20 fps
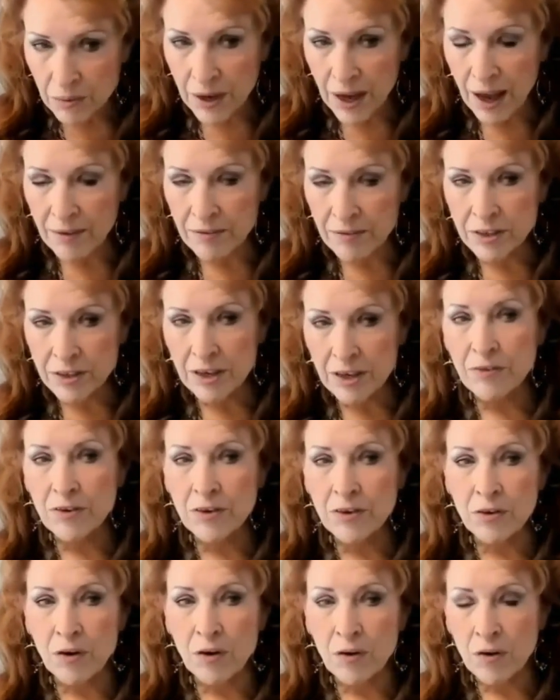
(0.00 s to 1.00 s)
We have
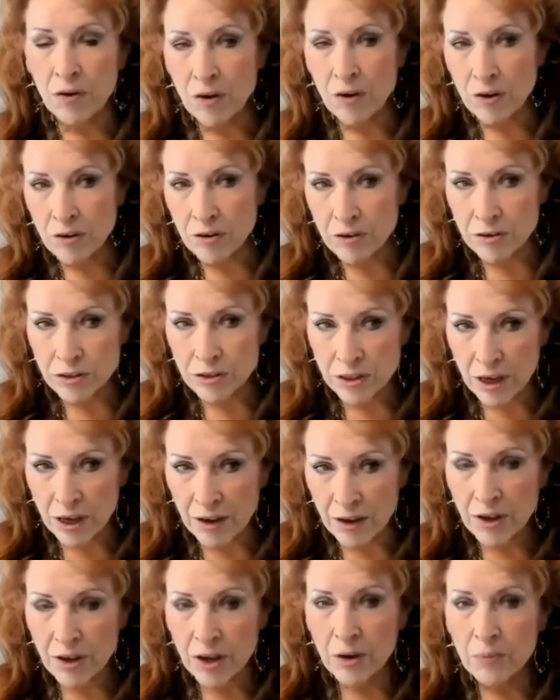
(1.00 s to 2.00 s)
different orders
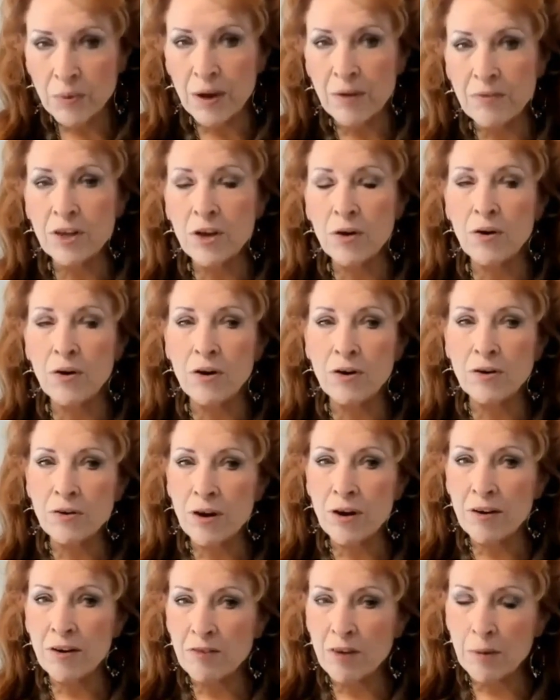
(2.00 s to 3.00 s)
of, we have the
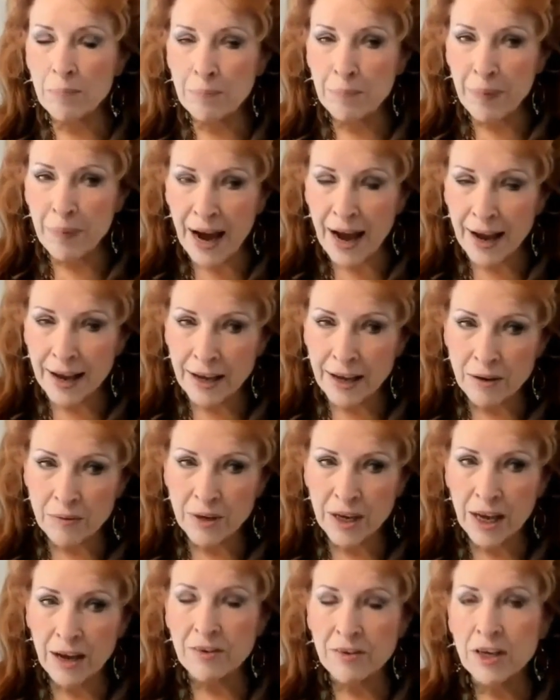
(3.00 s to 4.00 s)
order of Abia.
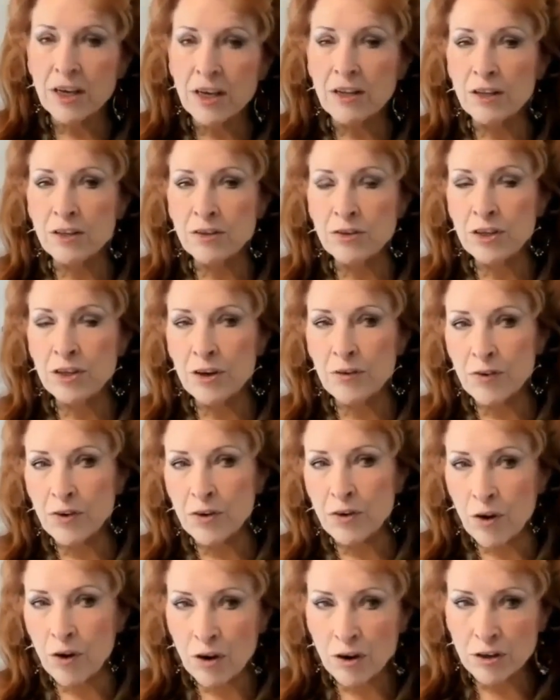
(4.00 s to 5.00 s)
We have the
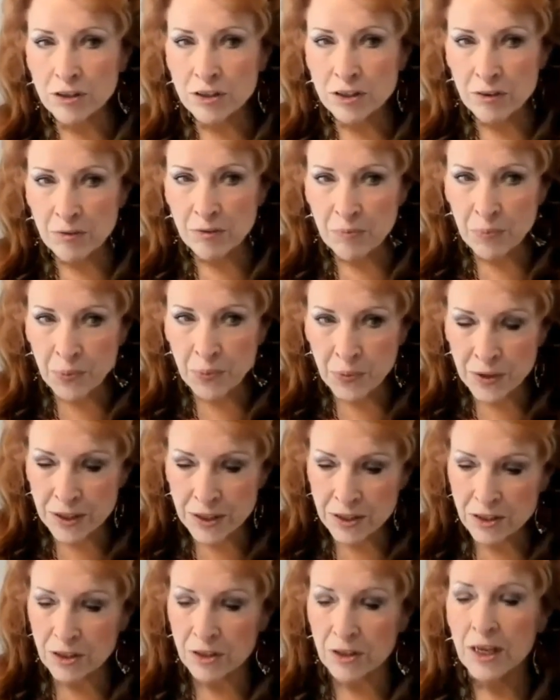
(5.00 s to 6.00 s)
different orders of
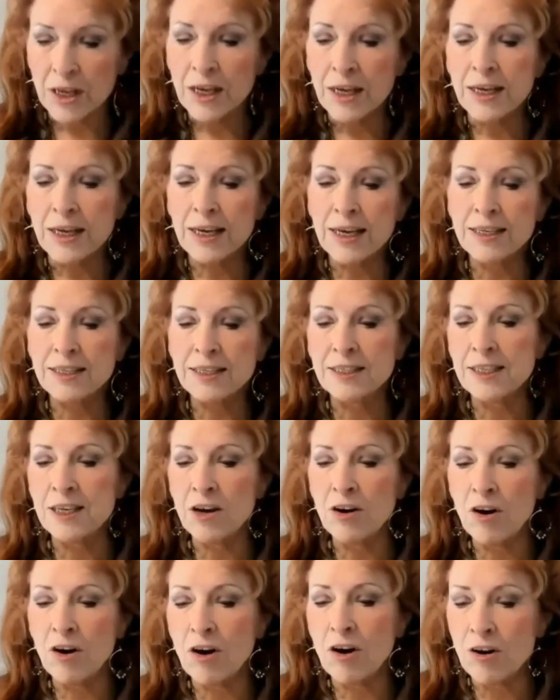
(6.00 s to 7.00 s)
priesthood. He is
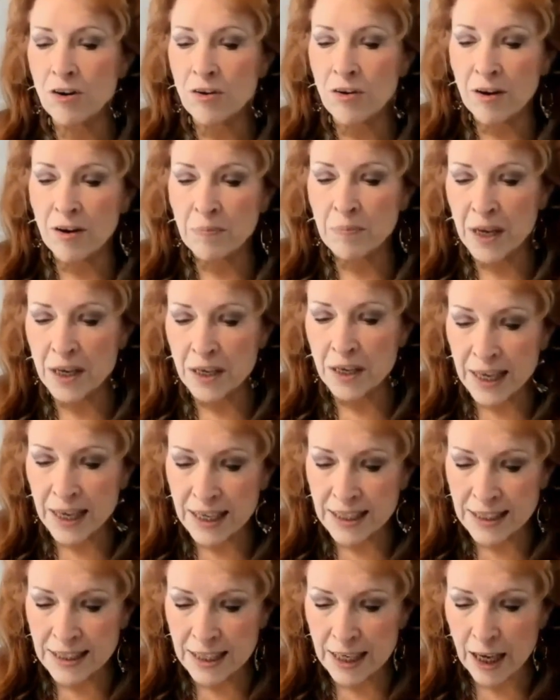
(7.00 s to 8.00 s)
the order of
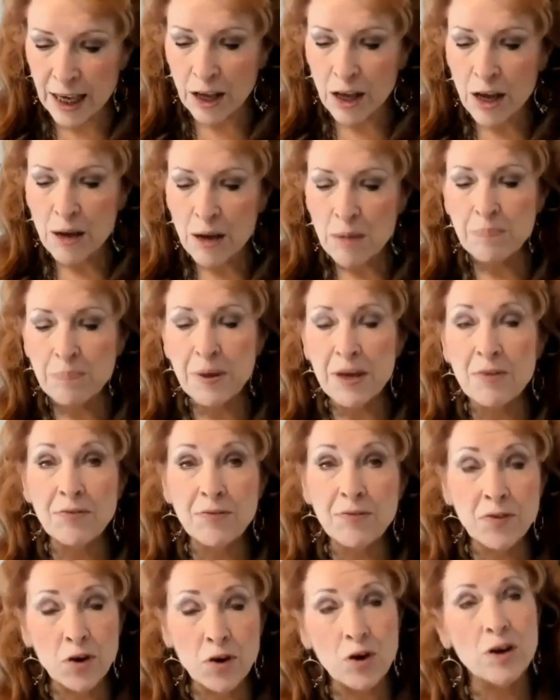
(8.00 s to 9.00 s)
Melchizedek.
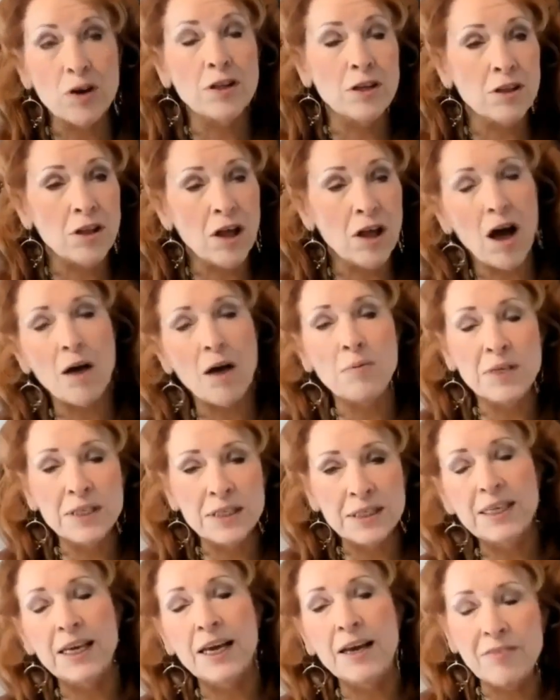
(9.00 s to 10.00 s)
Before the law
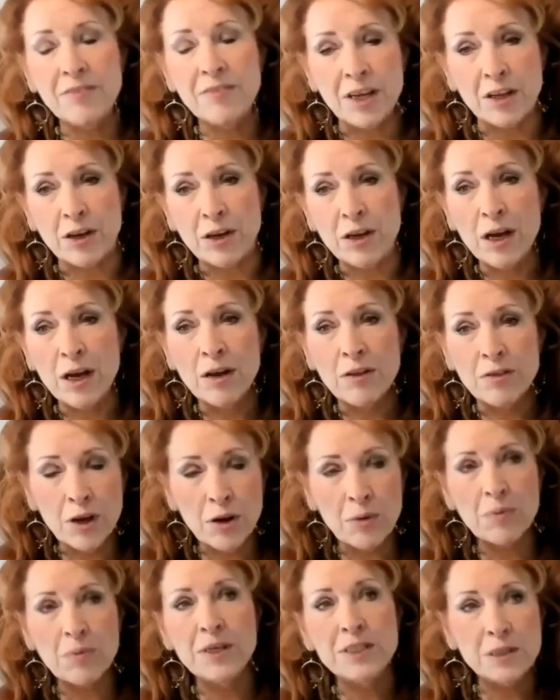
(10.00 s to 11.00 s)
was given,
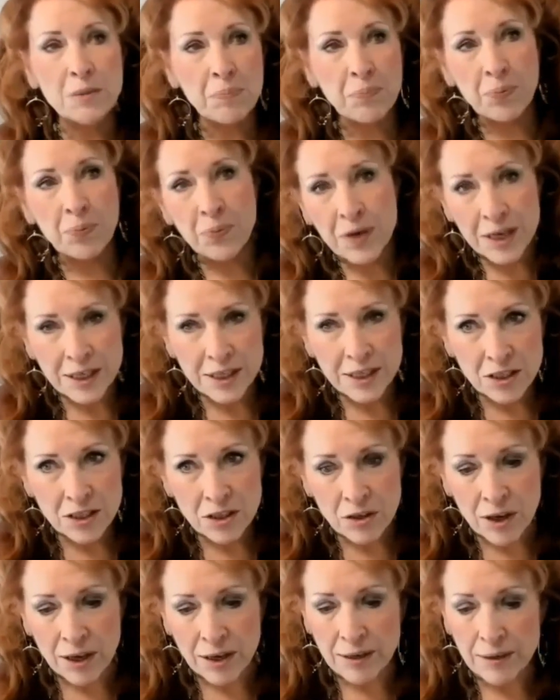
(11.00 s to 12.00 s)
there was a
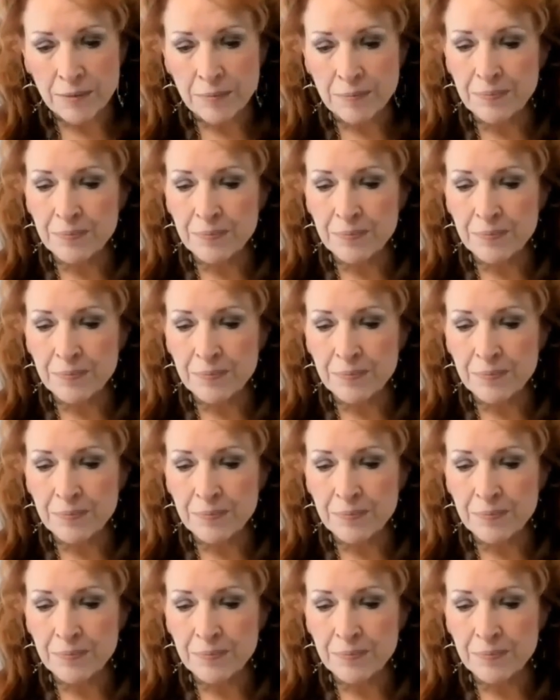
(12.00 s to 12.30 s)
priesthood.